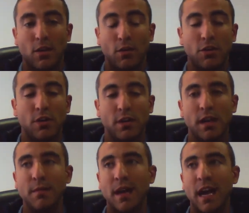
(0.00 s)
on your
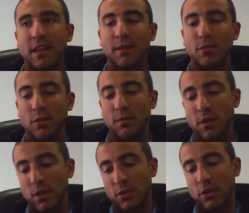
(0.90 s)
eBay items,
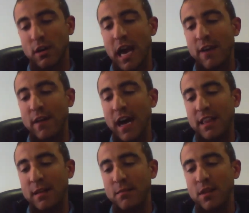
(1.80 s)
on your live
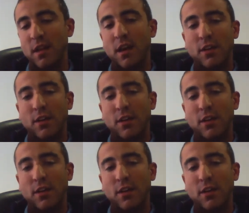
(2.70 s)
items,